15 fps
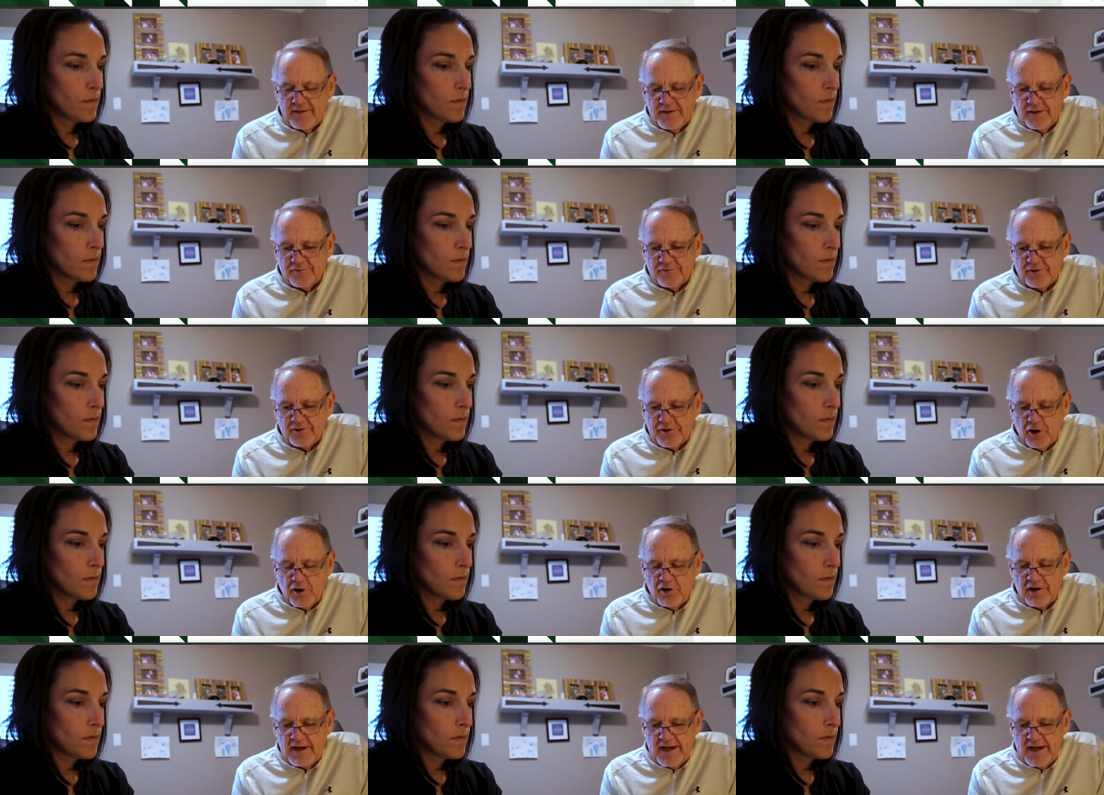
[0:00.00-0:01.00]
Speaker 1: this
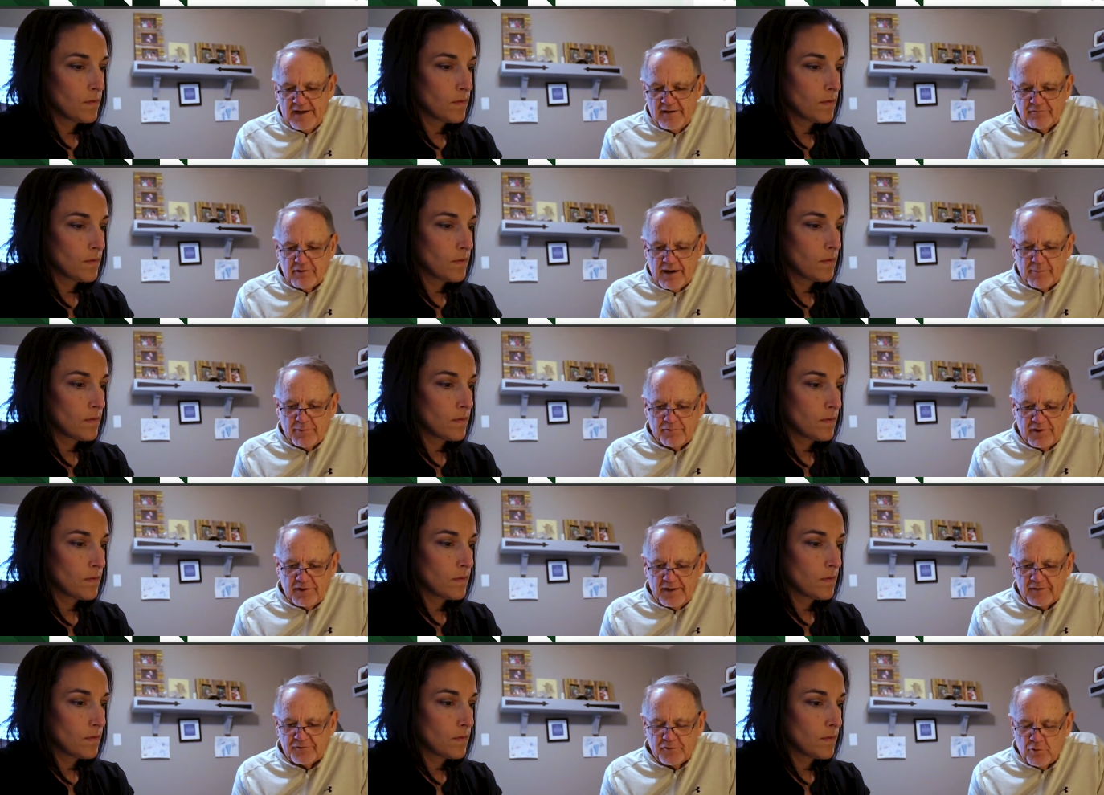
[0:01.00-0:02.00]
attorney, he
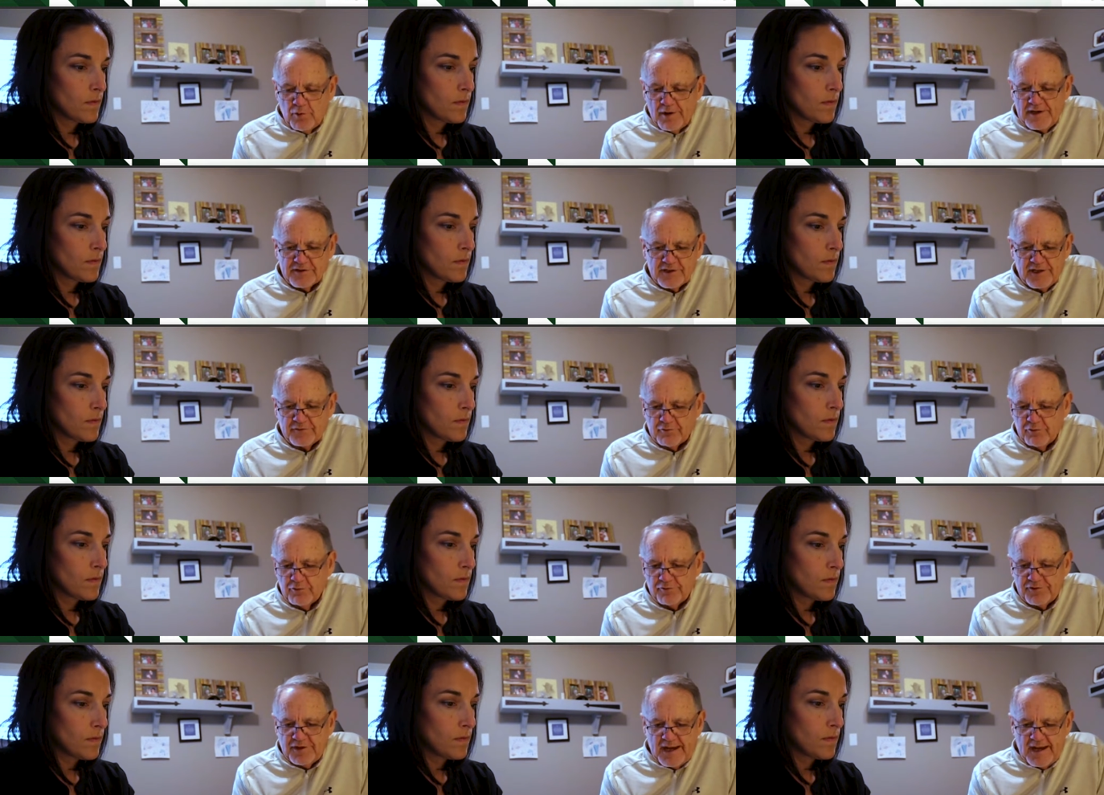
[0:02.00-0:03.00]
represents twenty-six
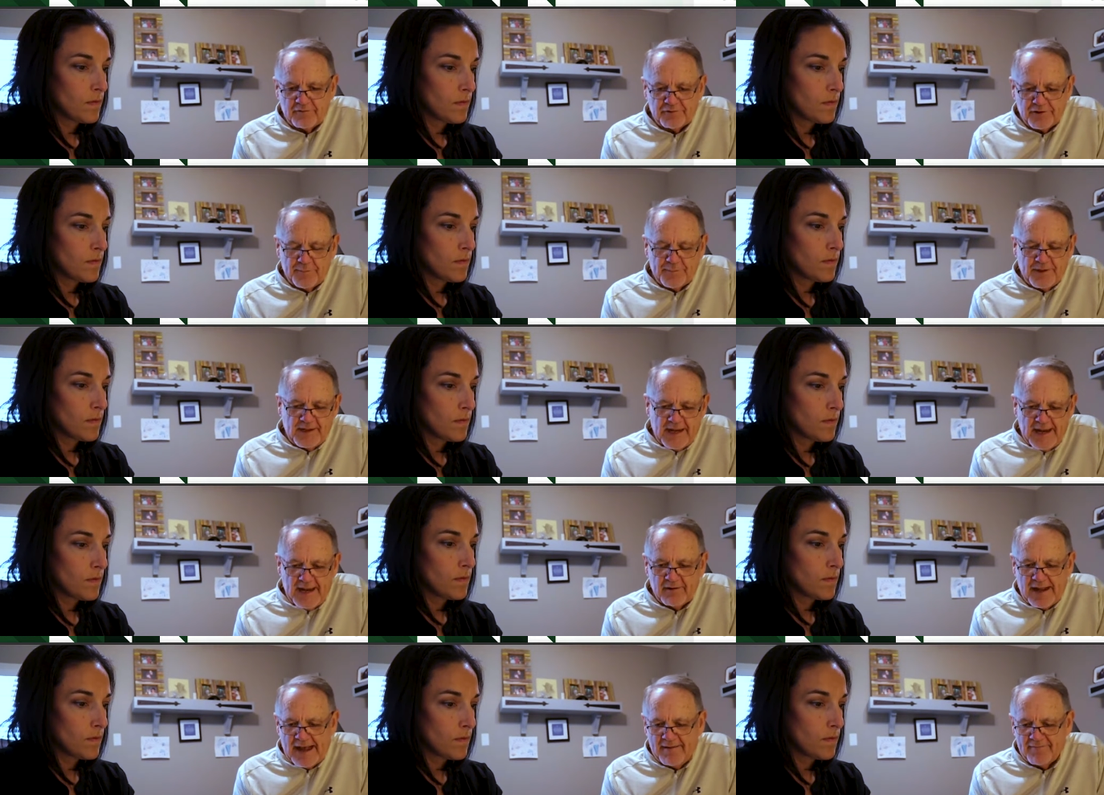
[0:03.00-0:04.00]
rural towns up and
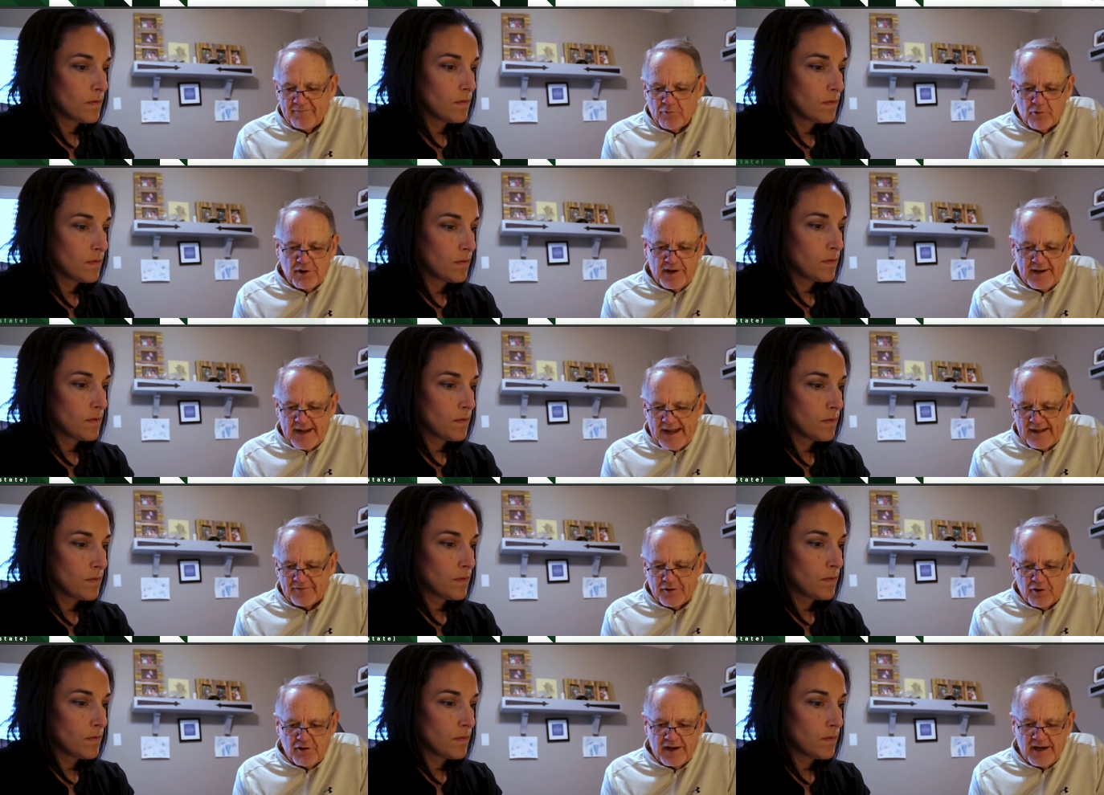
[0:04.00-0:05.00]
down I forty and I
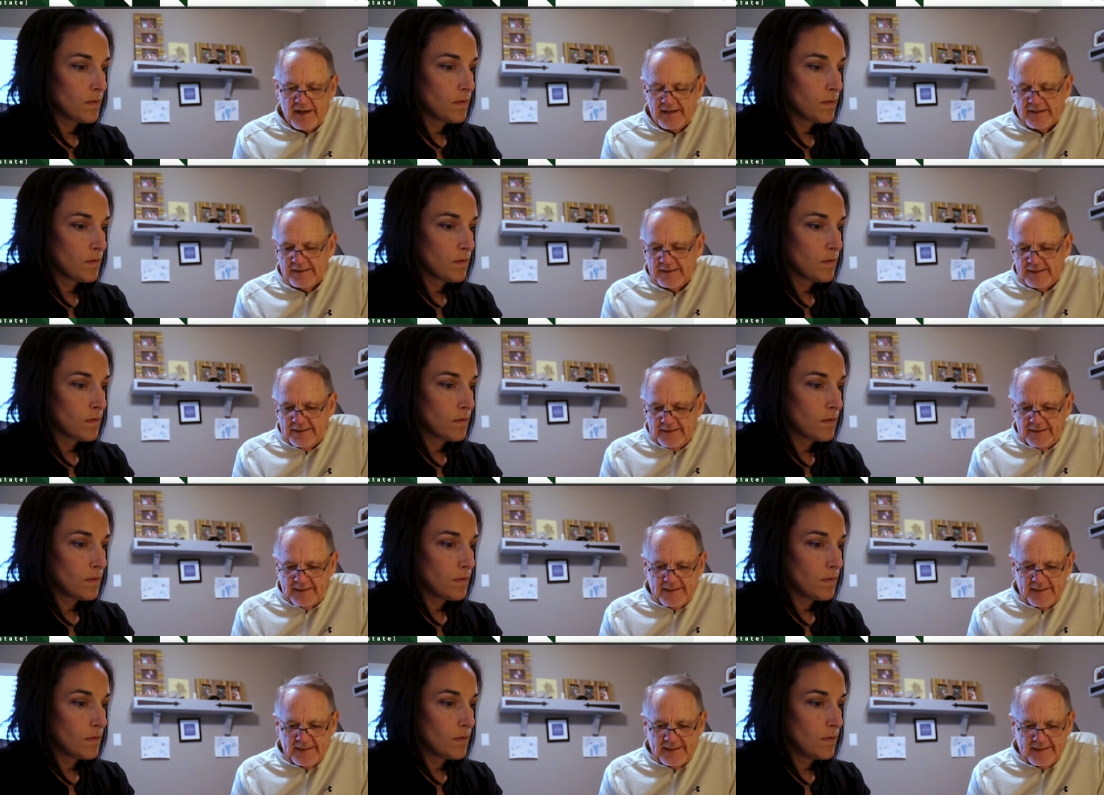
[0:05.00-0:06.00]
thirty.
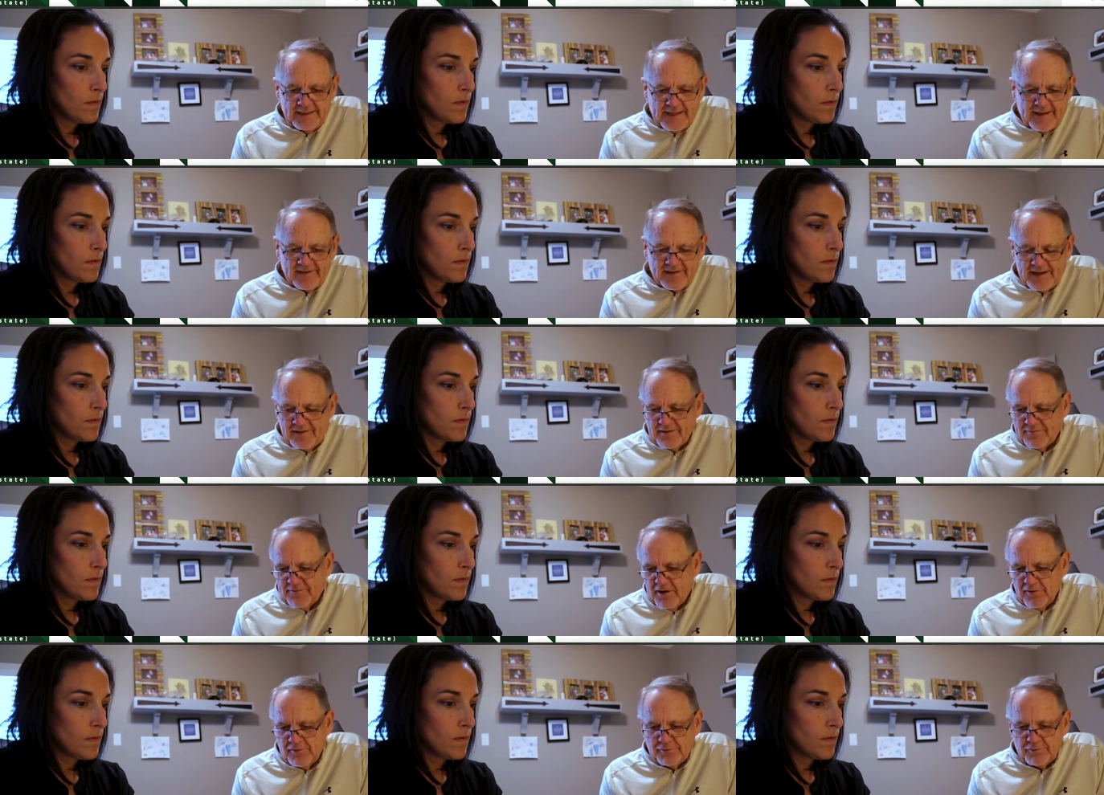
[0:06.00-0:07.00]
Uh, I think the
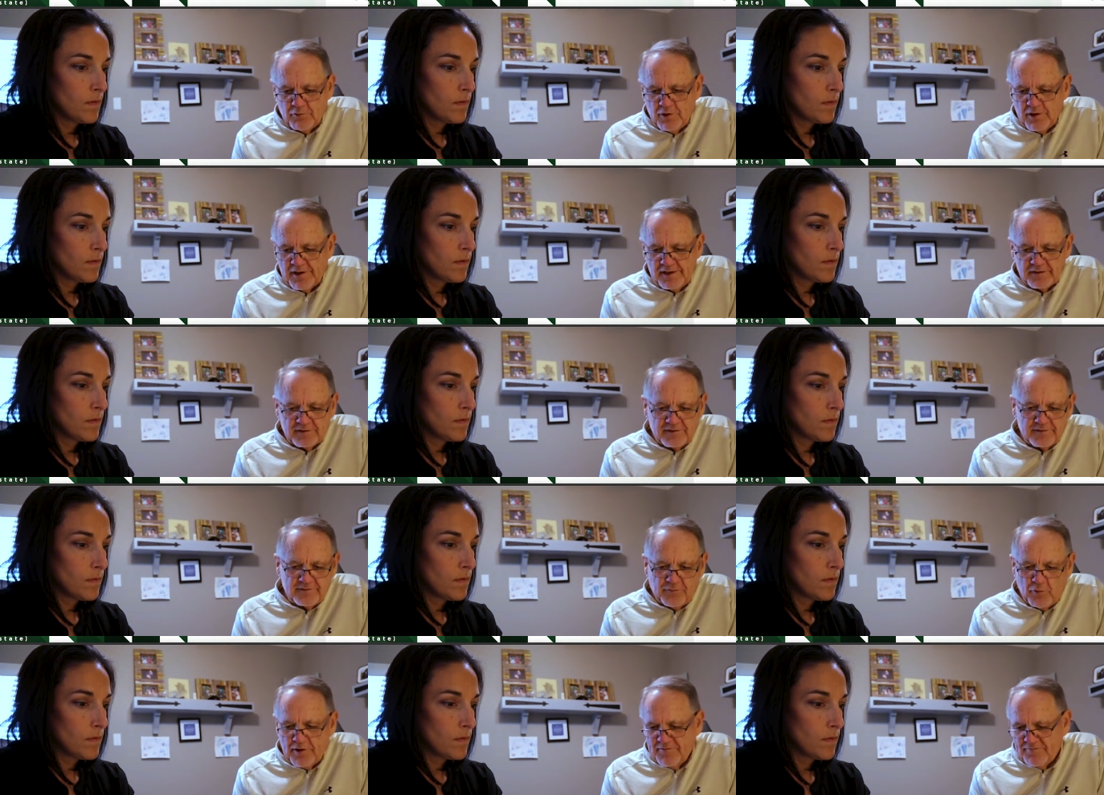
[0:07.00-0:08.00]
farthest one is
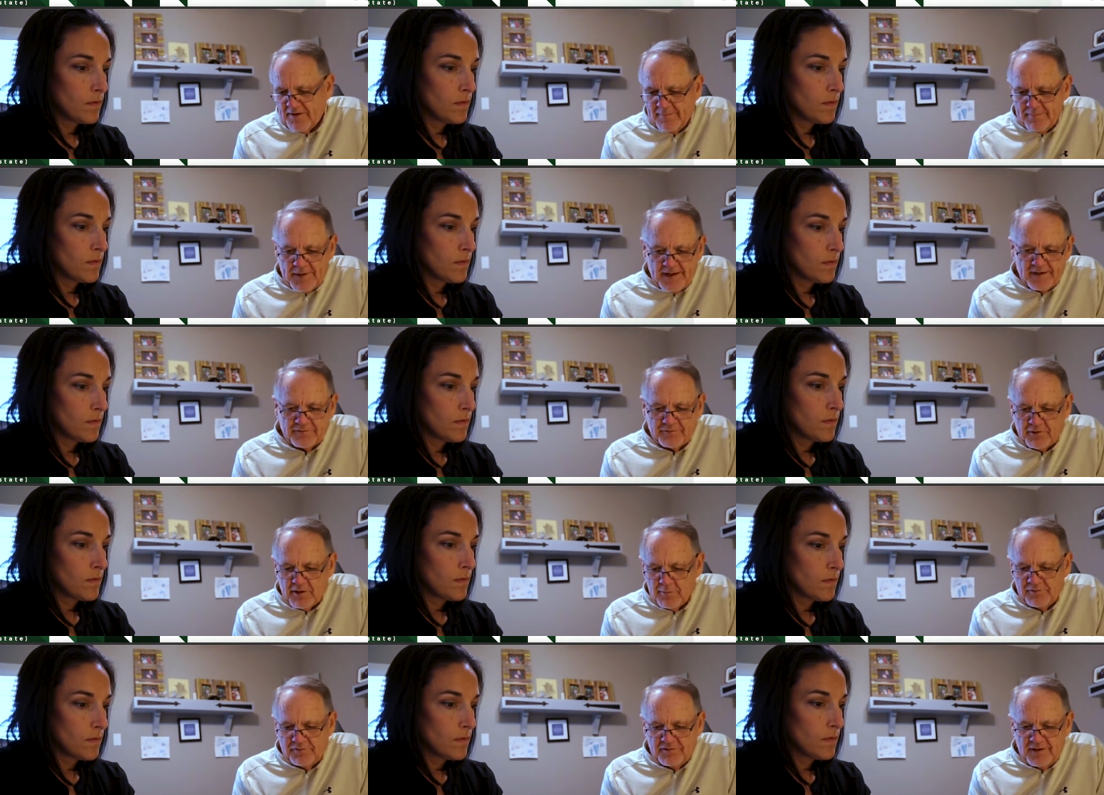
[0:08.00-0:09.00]
forty-five minutes
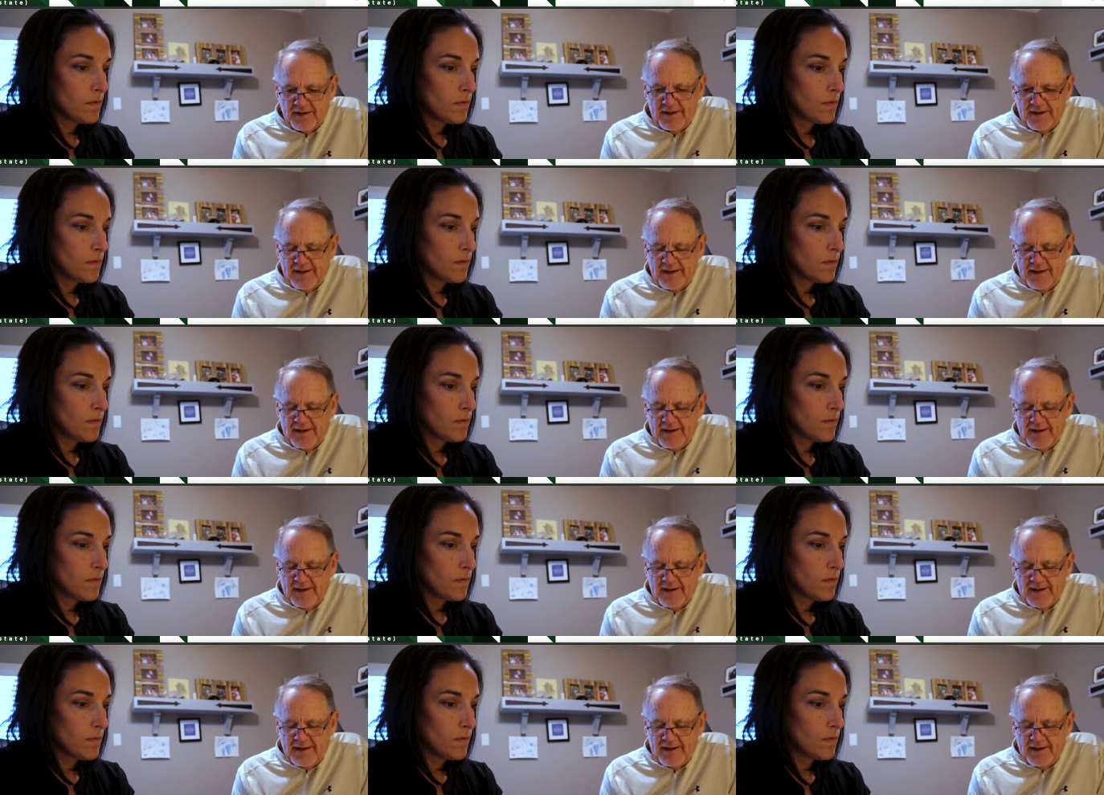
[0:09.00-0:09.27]
from us.